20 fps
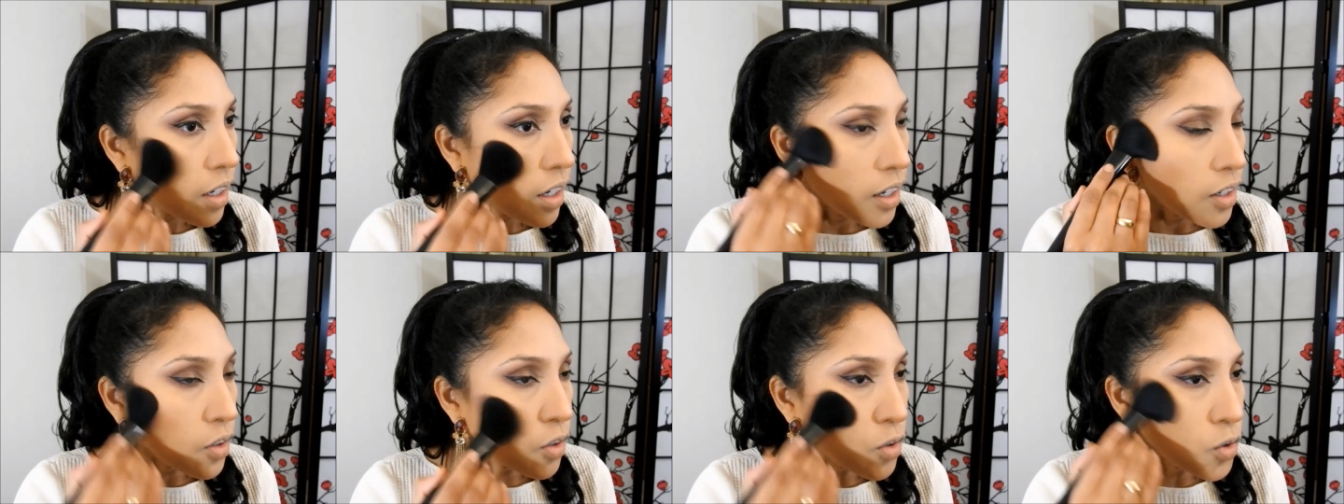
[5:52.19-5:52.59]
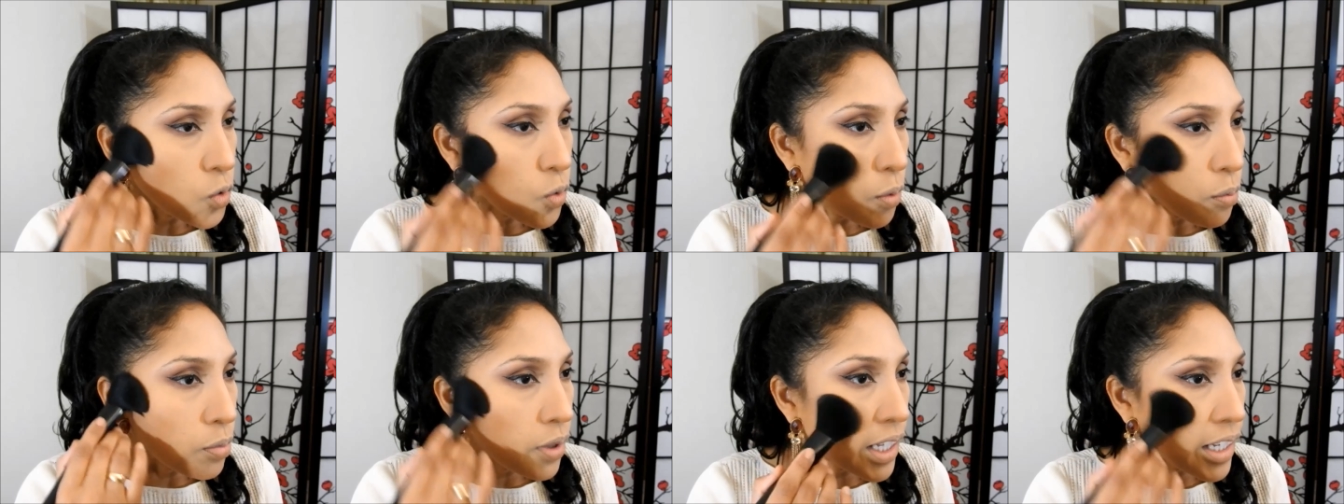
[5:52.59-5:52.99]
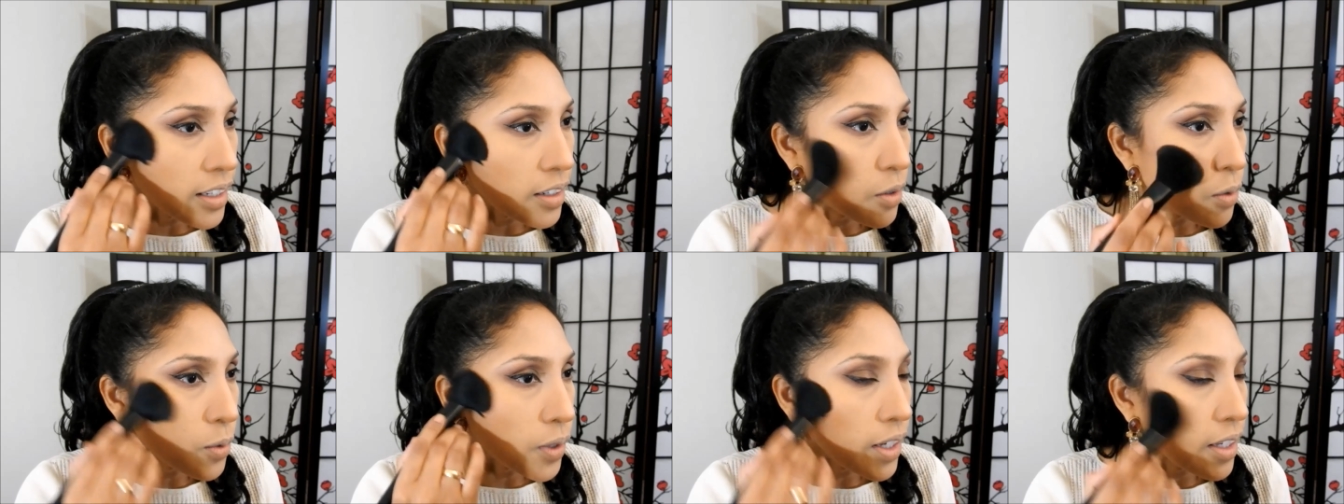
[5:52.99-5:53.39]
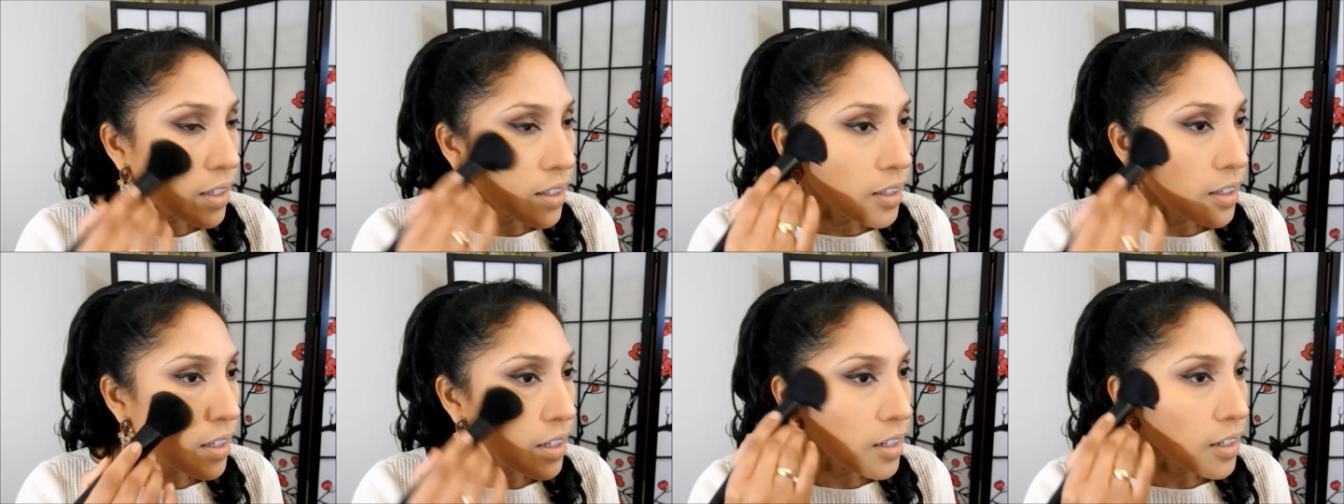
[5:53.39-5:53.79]
I'm going to apply it right
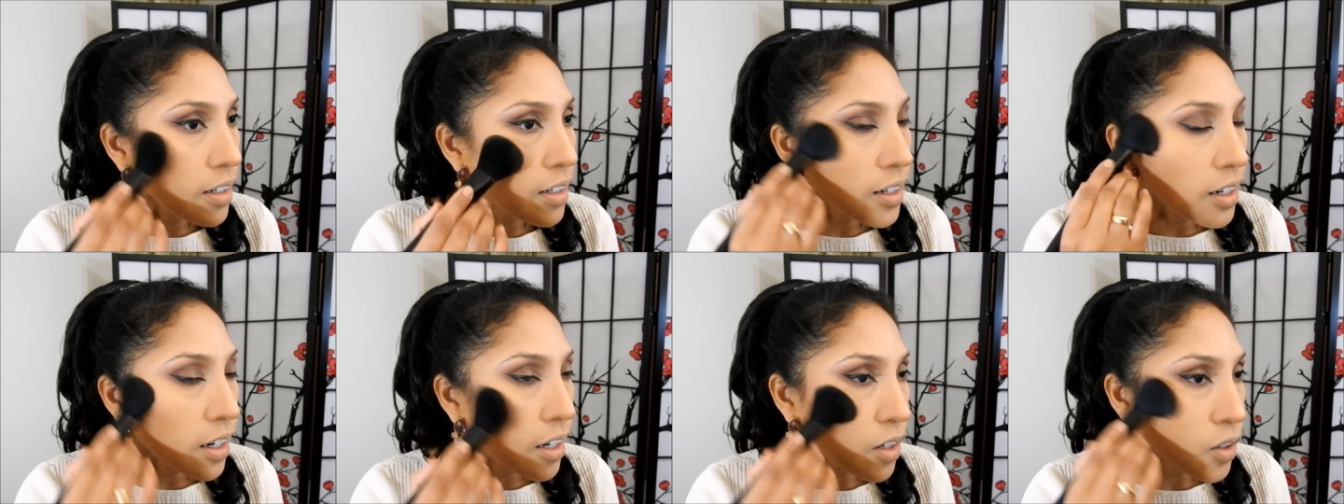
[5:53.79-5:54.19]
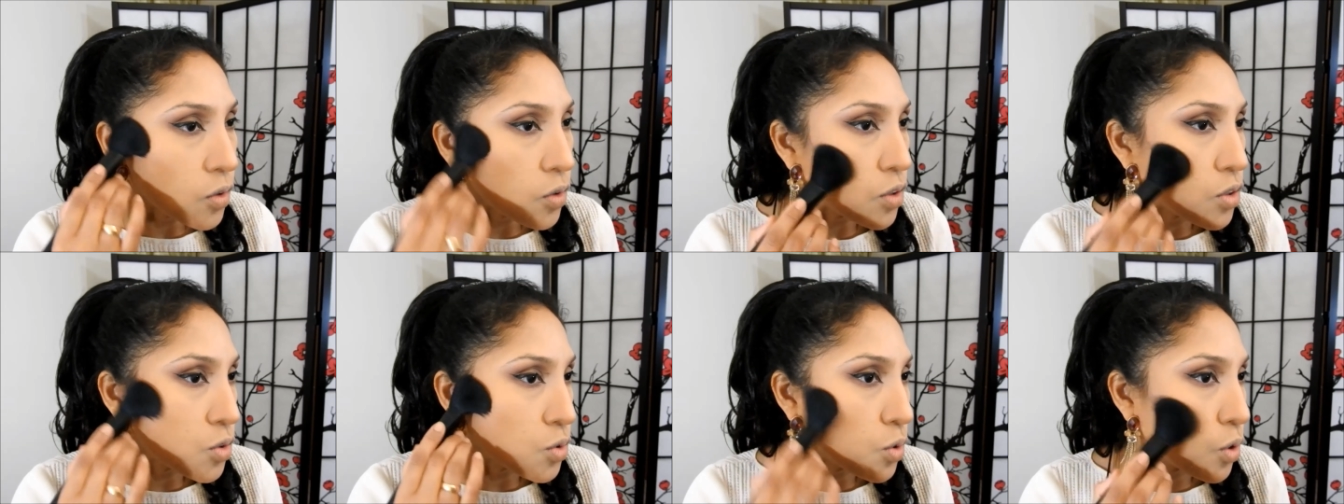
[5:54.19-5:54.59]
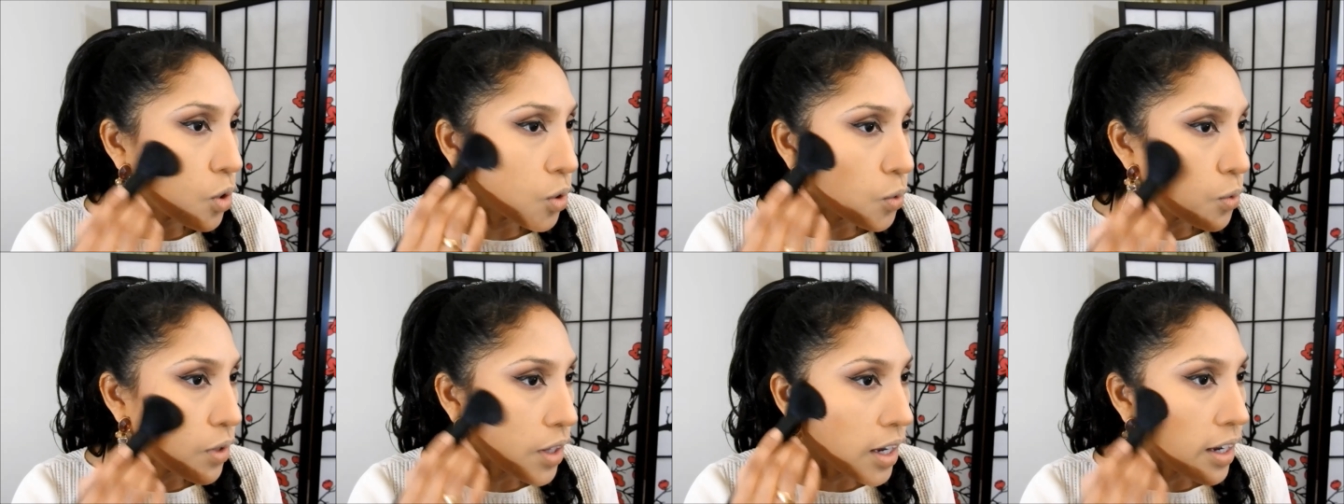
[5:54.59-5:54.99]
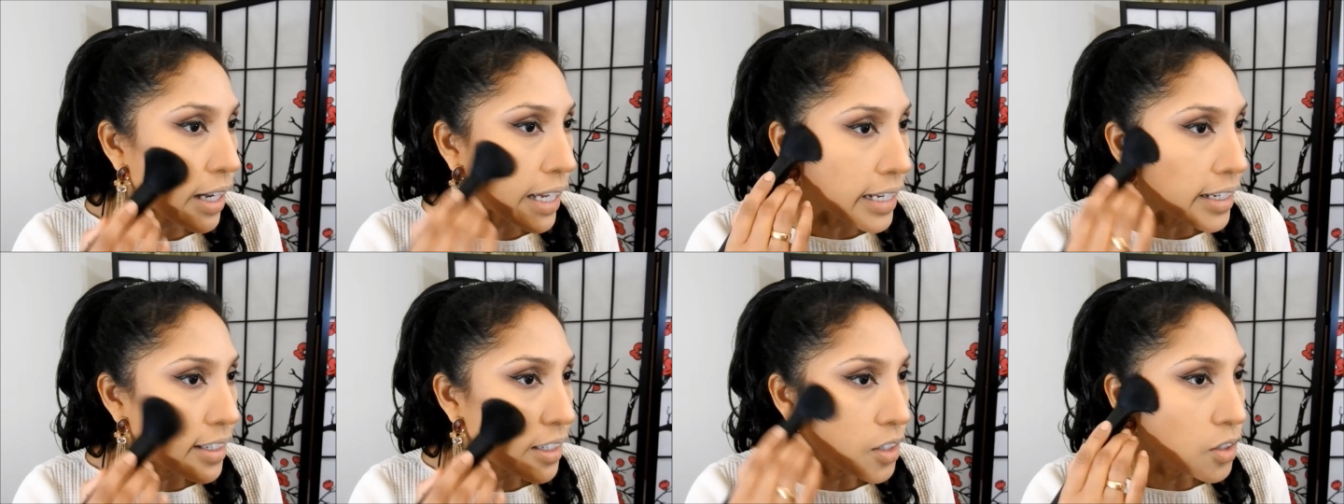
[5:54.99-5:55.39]
here and I'm going to go down
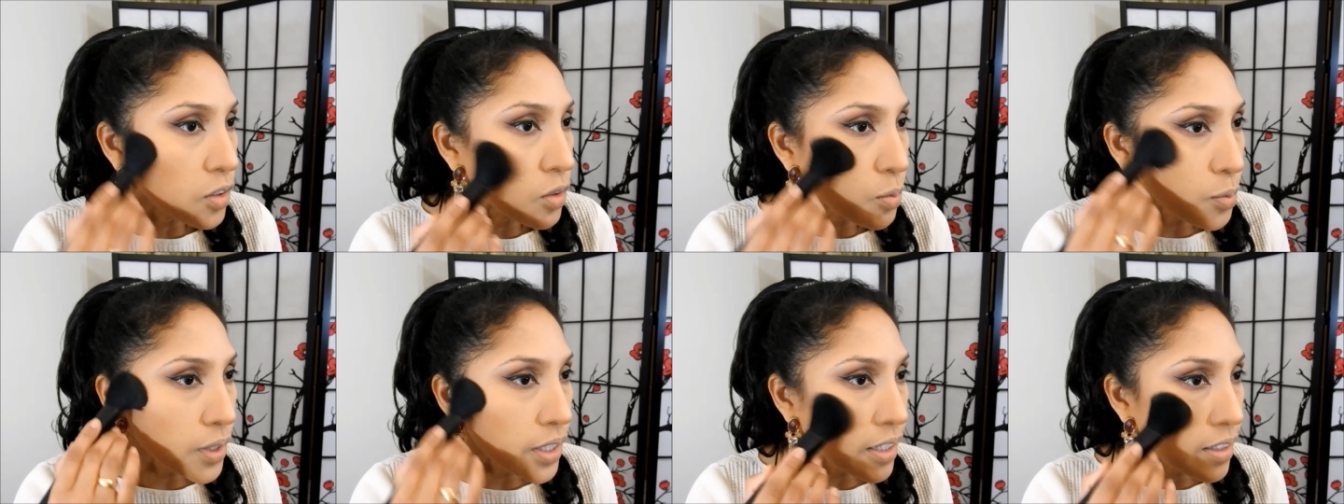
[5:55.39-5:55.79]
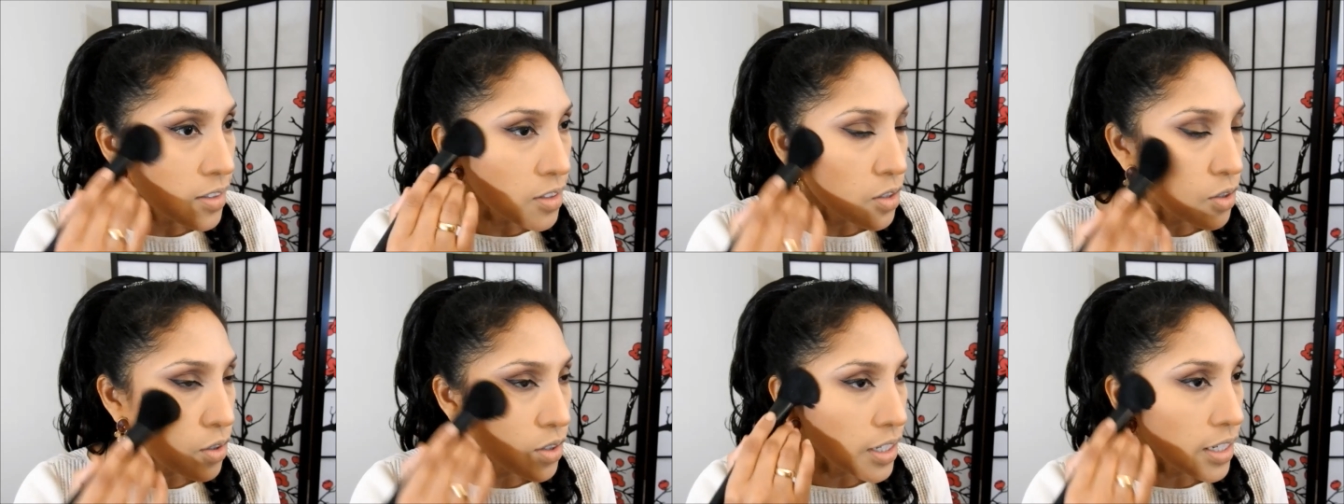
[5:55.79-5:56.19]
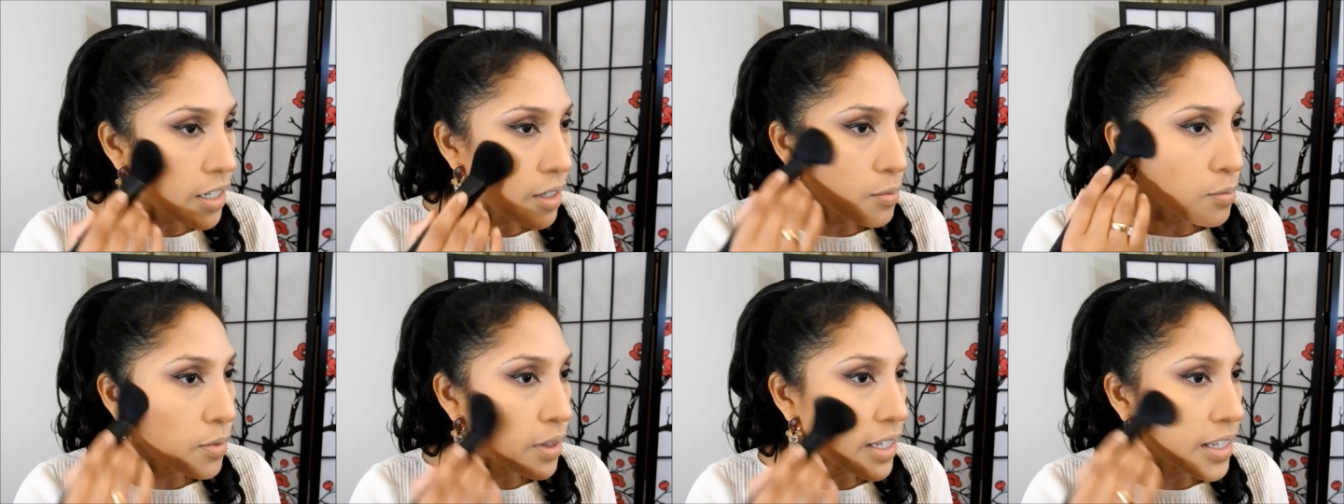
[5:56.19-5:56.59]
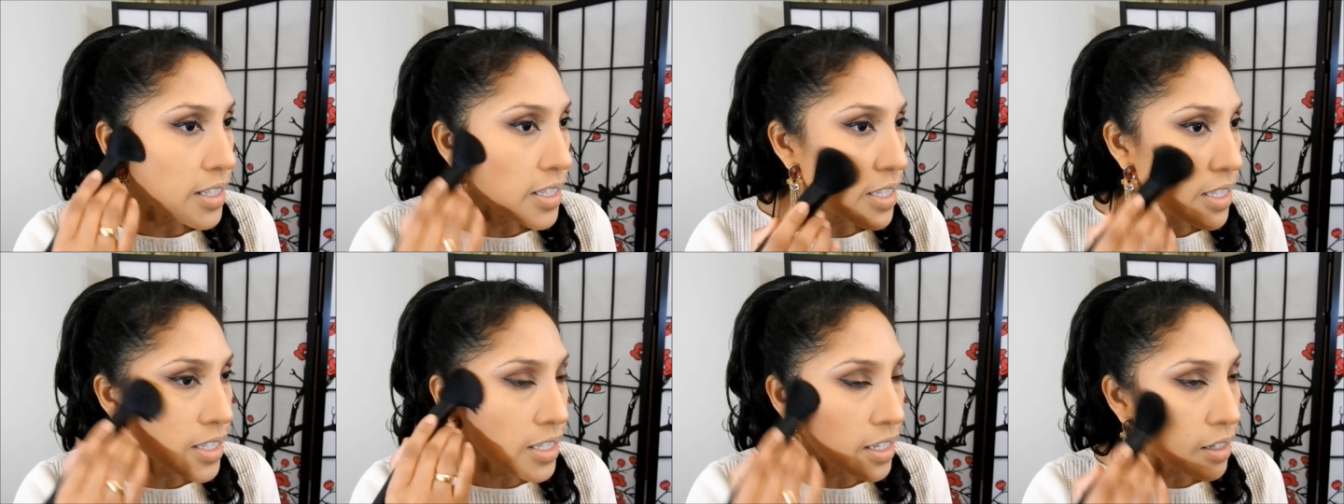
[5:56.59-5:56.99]
a little bit so that it
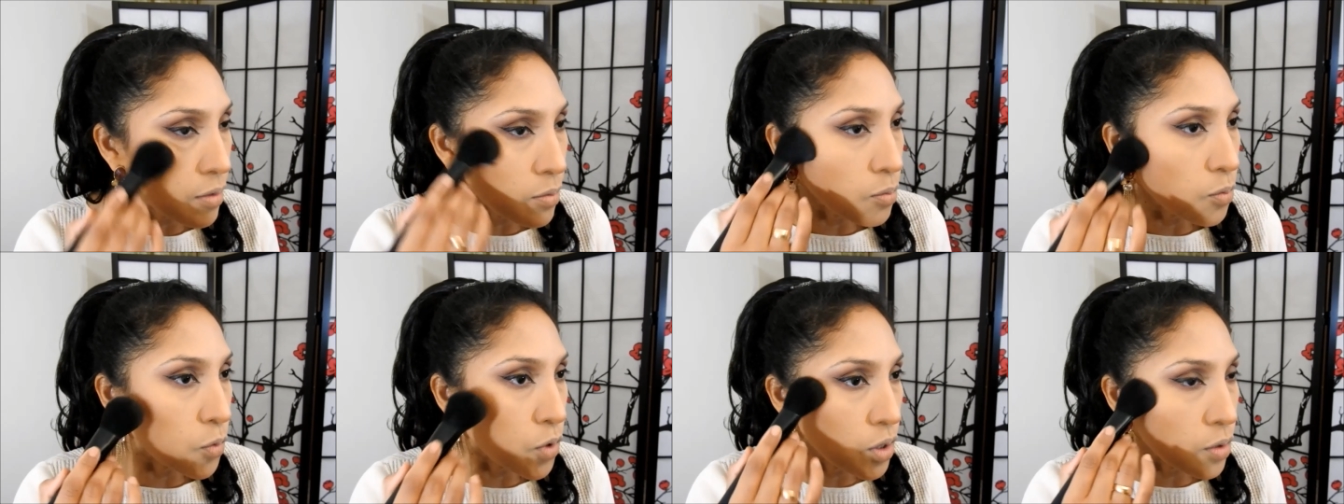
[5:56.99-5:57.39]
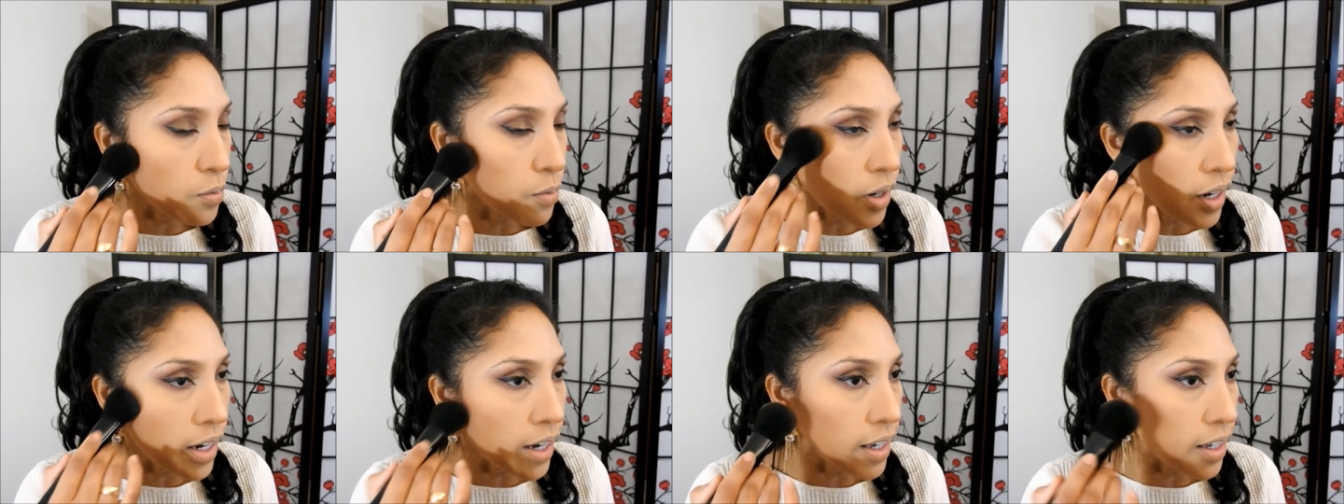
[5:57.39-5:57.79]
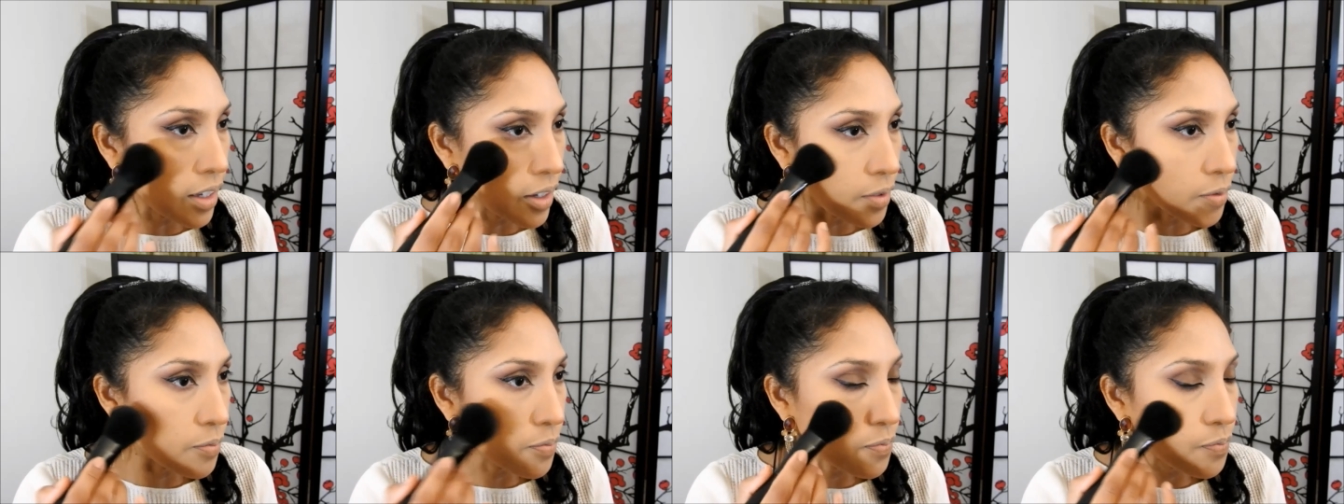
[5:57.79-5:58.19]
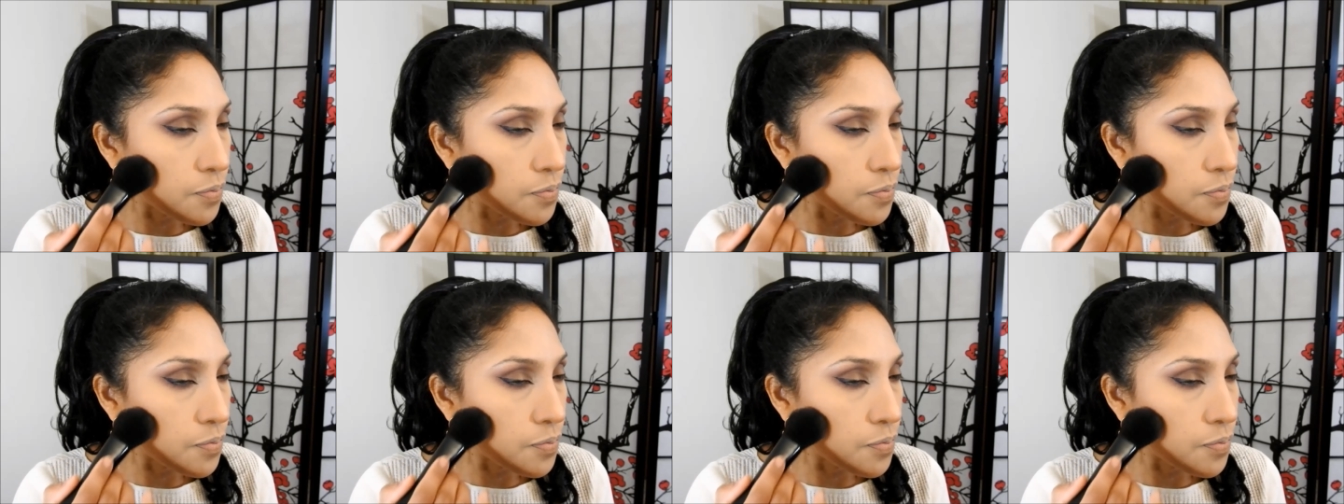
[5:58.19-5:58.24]
blends in with my